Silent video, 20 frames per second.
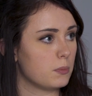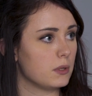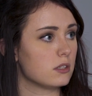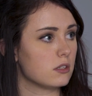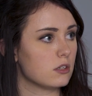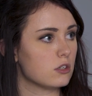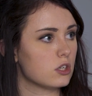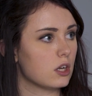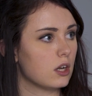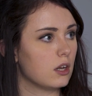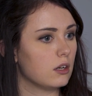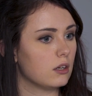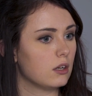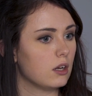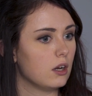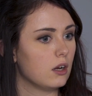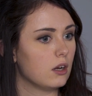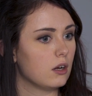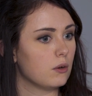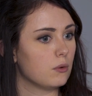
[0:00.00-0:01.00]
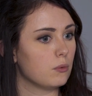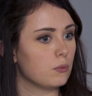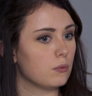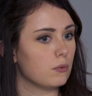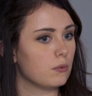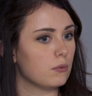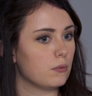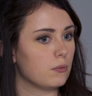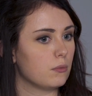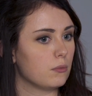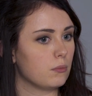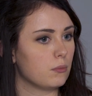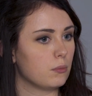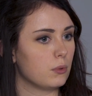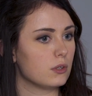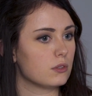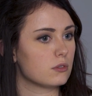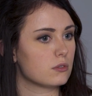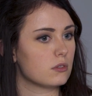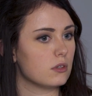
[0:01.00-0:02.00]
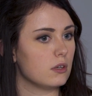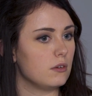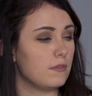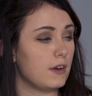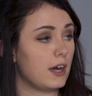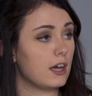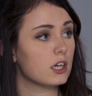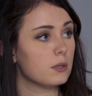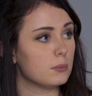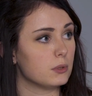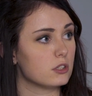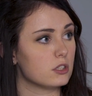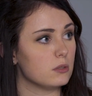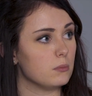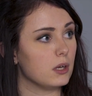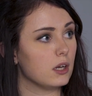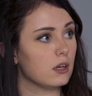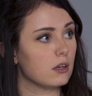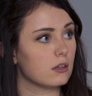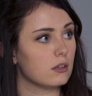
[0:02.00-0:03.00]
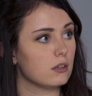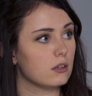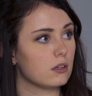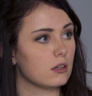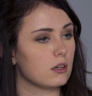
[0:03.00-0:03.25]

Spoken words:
position was invaluable to me.